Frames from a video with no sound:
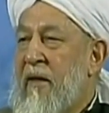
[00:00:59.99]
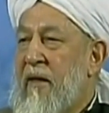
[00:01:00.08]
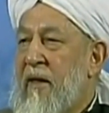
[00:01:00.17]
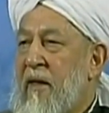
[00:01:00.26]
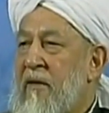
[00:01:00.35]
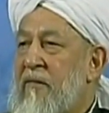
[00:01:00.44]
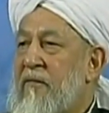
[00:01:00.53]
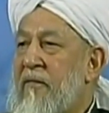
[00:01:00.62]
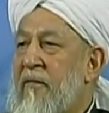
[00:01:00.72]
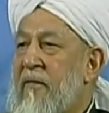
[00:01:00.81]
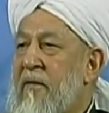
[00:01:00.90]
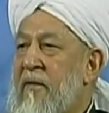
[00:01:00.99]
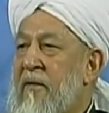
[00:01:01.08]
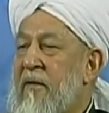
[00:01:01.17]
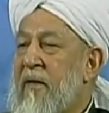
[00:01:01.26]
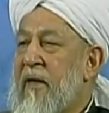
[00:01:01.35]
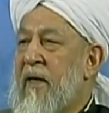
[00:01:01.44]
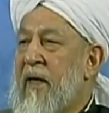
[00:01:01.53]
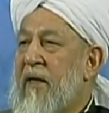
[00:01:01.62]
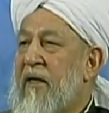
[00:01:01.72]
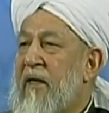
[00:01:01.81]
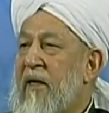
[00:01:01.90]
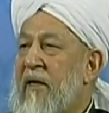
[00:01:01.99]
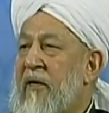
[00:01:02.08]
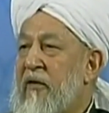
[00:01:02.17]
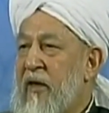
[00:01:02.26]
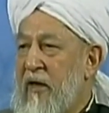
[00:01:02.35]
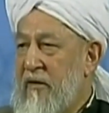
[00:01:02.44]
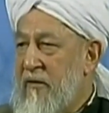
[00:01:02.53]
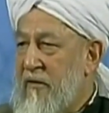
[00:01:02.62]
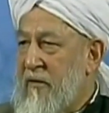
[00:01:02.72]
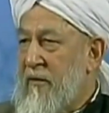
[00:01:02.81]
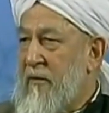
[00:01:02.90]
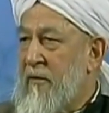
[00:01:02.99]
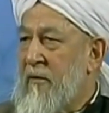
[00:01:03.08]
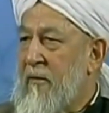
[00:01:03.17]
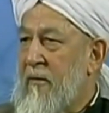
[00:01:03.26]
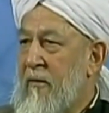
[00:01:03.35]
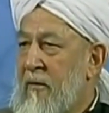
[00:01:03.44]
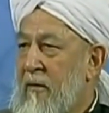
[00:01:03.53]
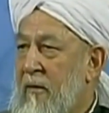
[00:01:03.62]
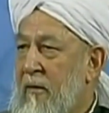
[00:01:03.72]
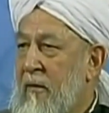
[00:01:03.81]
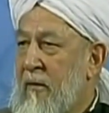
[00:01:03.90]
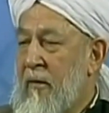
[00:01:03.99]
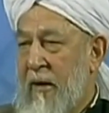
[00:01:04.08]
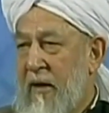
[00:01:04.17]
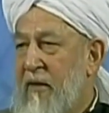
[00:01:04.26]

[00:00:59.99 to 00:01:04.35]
If any lady thinks, or any